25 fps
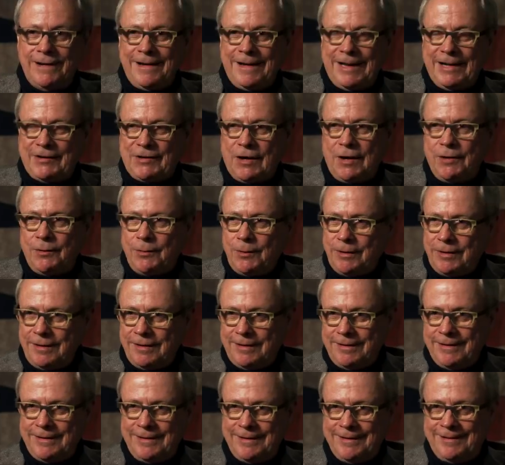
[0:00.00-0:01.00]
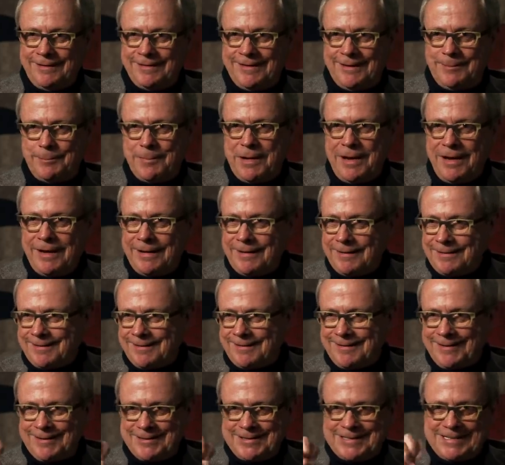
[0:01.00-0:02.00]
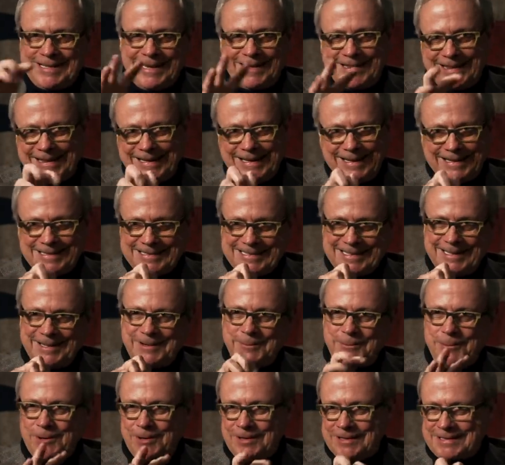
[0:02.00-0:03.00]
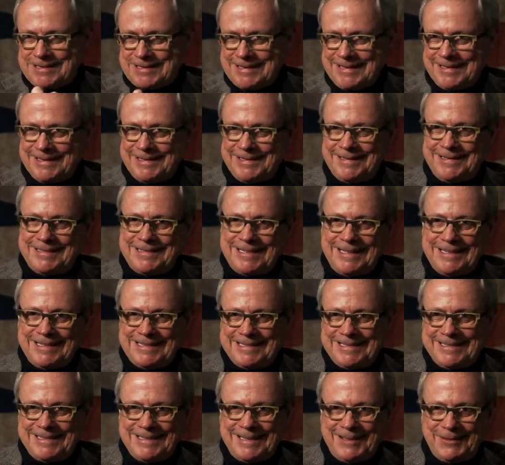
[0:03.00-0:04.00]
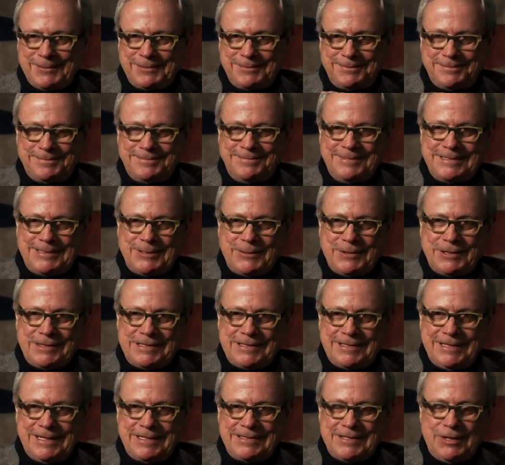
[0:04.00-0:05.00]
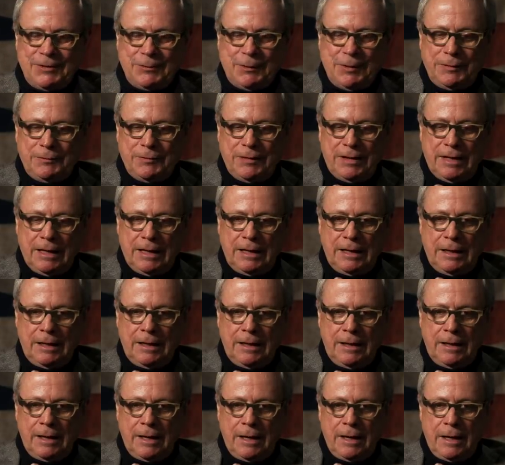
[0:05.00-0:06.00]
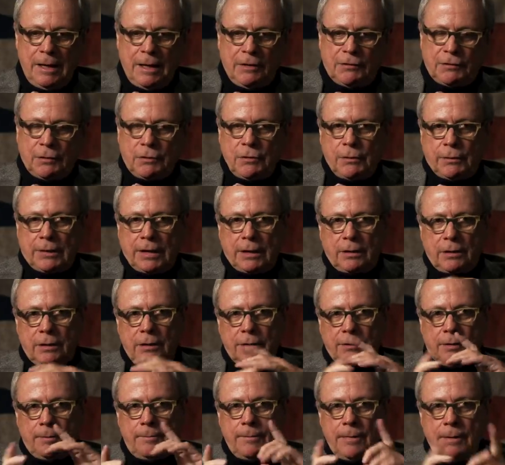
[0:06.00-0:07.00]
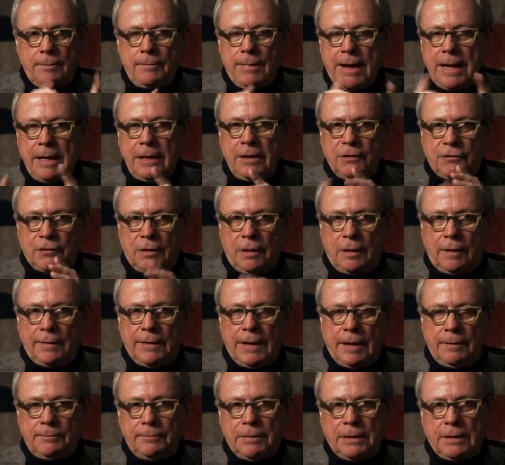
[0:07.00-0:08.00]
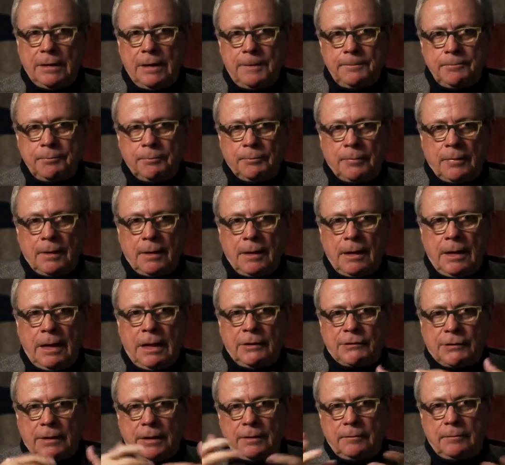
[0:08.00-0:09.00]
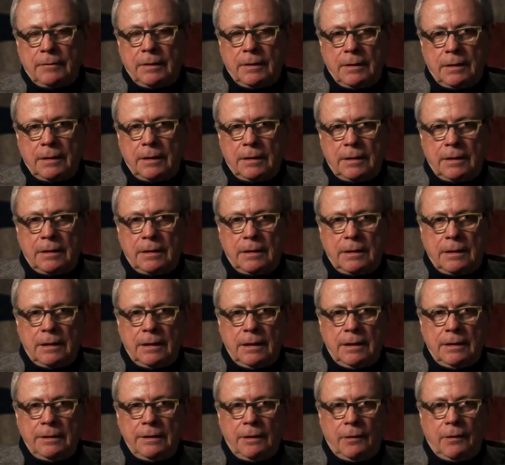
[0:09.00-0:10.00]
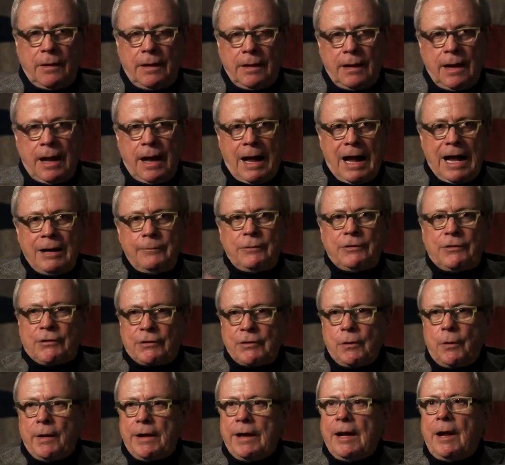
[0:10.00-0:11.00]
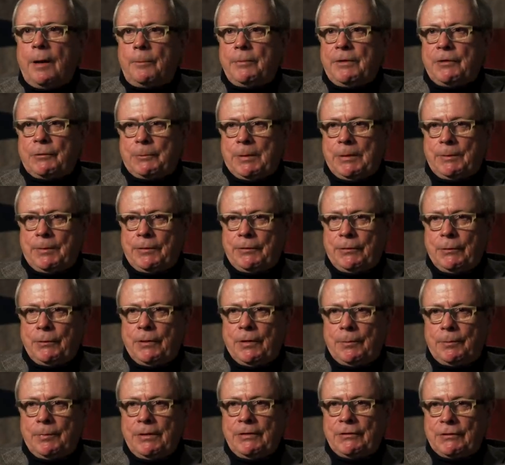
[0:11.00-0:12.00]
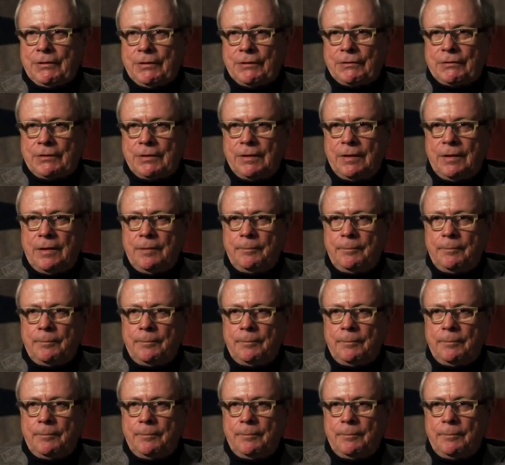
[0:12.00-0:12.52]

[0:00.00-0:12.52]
It's hungry. You know, the mind looks at things and it wants. It says, you know, so it's hungry for that. So you can learn to manage all of that. But as I would just go in and help these people do their business.